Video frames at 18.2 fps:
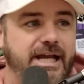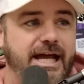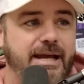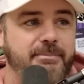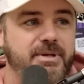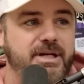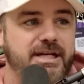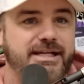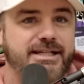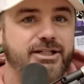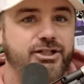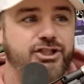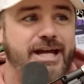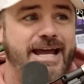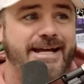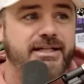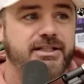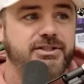I'm Nick
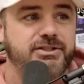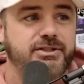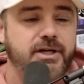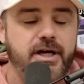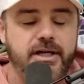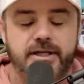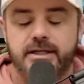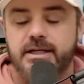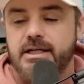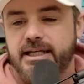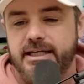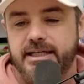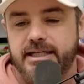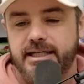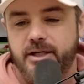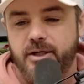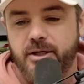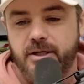Jack's son.
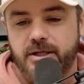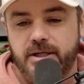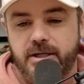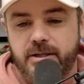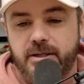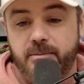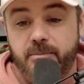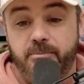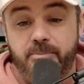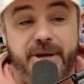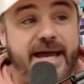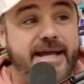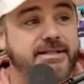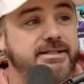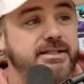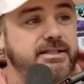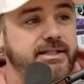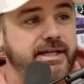He bats it